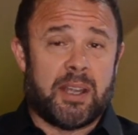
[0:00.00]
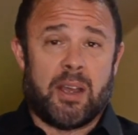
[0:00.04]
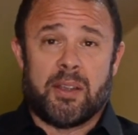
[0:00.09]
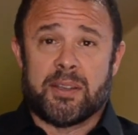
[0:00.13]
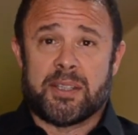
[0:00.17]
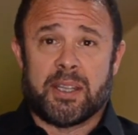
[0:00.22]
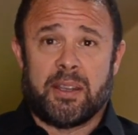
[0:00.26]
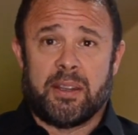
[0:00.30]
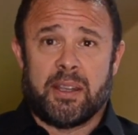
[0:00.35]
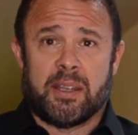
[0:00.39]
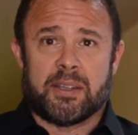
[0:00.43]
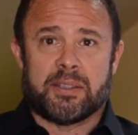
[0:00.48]
Now, I'll
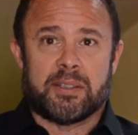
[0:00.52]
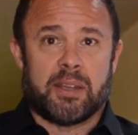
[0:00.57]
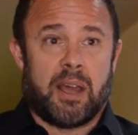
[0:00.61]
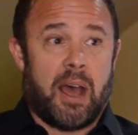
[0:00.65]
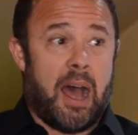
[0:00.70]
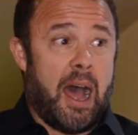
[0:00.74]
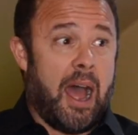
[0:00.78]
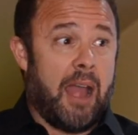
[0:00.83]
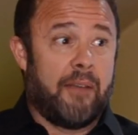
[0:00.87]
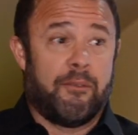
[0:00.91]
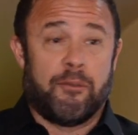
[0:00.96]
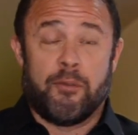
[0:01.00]
tell you this
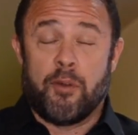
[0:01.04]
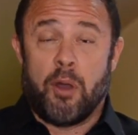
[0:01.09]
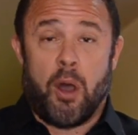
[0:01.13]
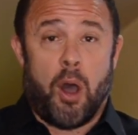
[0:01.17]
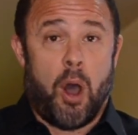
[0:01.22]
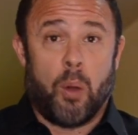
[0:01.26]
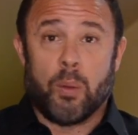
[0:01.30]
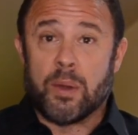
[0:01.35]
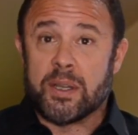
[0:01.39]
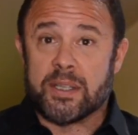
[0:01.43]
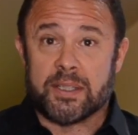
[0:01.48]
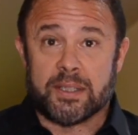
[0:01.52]
I've
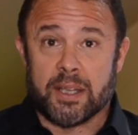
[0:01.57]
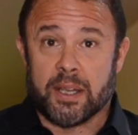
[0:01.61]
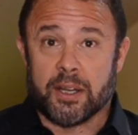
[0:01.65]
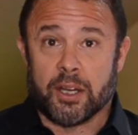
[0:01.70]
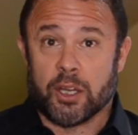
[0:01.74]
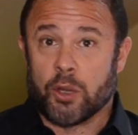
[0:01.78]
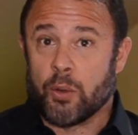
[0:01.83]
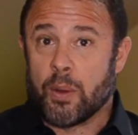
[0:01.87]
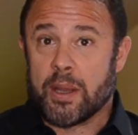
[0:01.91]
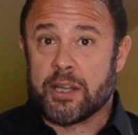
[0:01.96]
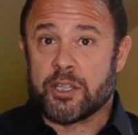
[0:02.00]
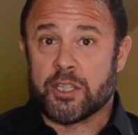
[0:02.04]
always done a
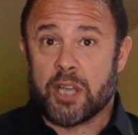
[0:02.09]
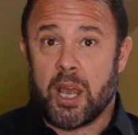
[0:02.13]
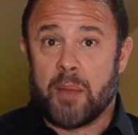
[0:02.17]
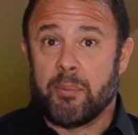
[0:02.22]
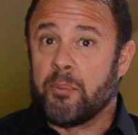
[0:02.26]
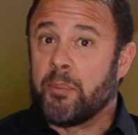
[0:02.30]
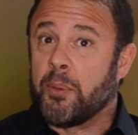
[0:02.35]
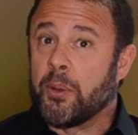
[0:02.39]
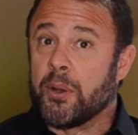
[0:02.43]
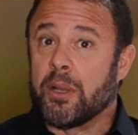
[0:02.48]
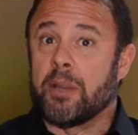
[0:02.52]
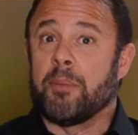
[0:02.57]
great job
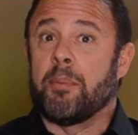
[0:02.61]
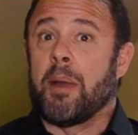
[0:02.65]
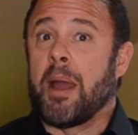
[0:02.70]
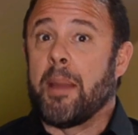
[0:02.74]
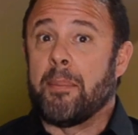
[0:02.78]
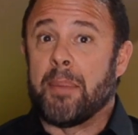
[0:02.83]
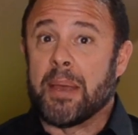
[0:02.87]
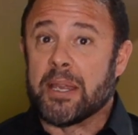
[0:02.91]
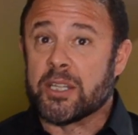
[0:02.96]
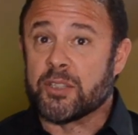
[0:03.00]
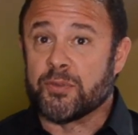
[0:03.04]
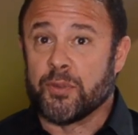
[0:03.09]
of putting my
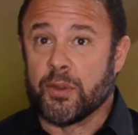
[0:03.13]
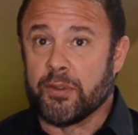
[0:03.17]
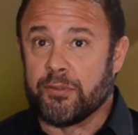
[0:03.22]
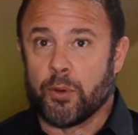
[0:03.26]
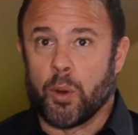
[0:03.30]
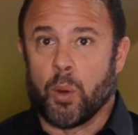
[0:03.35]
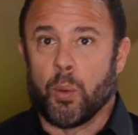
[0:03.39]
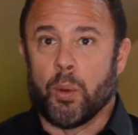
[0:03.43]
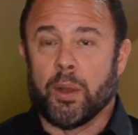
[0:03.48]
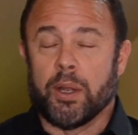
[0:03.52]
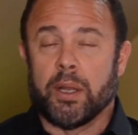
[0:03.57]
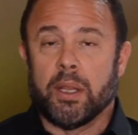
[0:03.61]
best foot
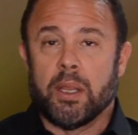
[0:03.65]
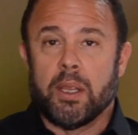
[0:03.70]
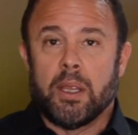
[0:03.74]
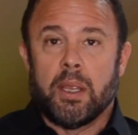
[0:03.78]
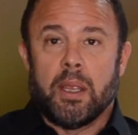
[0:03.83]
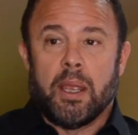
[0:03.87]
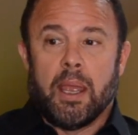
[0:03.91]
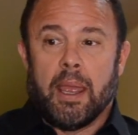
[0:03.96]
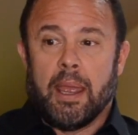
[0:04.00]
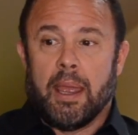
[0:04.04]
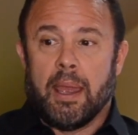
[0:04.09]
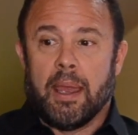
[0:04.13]
forward,
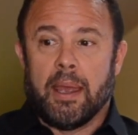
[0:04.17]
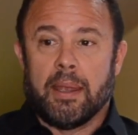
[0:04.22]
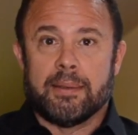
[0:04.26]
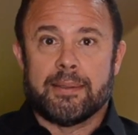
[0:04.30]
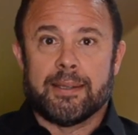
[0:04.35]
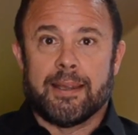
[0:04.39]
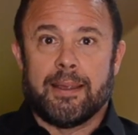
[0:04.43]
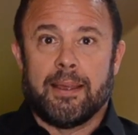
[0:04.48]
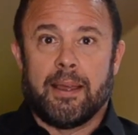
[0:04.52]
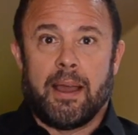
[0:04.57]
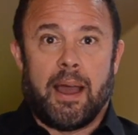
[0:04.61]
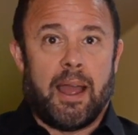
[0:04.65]

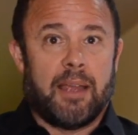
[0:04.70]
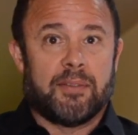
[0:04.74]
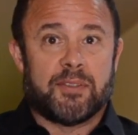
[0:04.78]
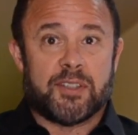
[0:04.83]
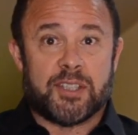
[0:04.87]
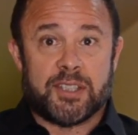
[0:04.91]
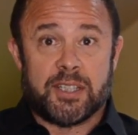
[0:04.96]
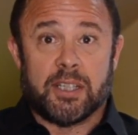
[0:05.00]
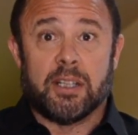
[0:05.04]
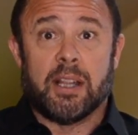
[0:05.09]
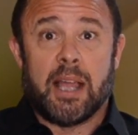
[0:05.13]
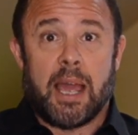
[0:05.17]
and uh, I've
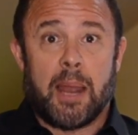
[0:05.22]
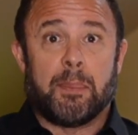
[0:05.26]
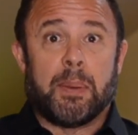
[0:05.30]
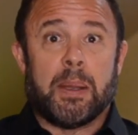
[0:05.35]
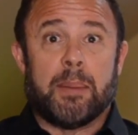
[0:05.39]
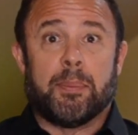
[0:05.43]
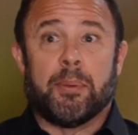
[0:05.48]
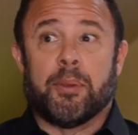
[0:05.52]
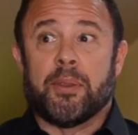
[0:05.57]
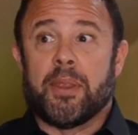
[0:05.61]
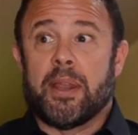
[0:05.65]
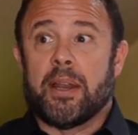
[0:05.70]
still had
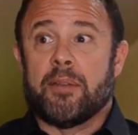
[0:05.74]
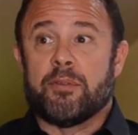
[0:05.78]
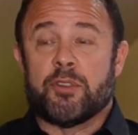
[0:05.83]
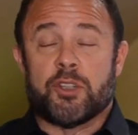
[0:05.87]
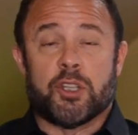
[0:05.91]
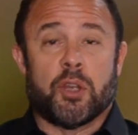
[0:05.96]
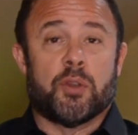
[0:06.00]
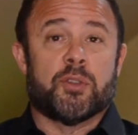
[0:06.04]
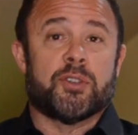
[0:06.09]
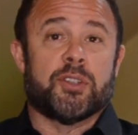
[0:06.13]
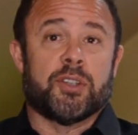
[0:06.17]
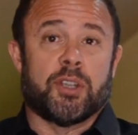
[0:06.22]
people that have
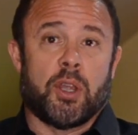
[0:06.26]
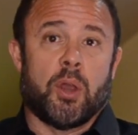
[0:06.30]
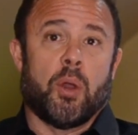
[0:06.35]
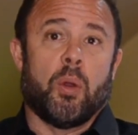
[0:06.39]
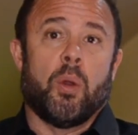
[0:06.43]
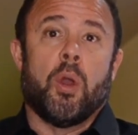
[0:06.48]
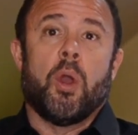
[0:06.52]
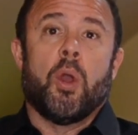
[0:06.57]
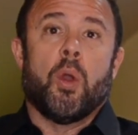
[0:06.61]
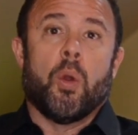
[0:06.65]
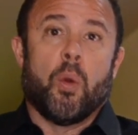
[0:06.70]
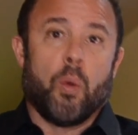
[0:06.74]
chosen to
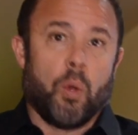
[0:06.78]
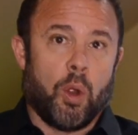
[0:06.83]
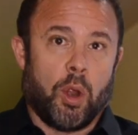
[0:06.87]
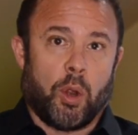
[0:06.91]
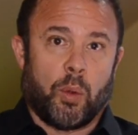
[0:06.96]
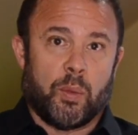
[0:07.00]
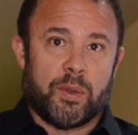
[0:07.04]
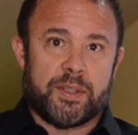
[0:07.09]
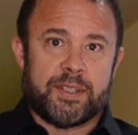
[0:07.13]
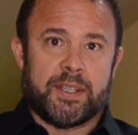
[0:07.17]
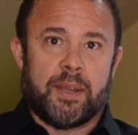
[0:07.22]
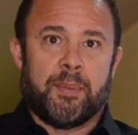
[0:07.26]
go
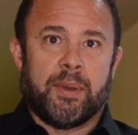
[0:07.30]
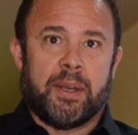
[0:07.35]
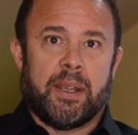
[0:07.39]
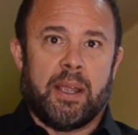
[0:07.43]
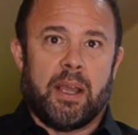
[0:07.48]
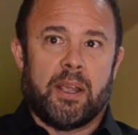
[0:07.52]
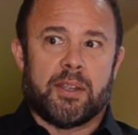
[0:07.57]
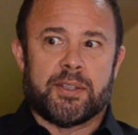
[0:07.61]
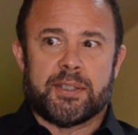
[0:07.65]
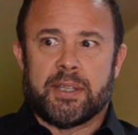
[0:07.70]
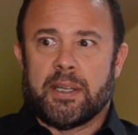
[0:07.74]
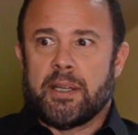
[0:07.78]
work with somebody
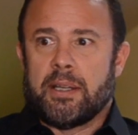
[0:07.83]
else.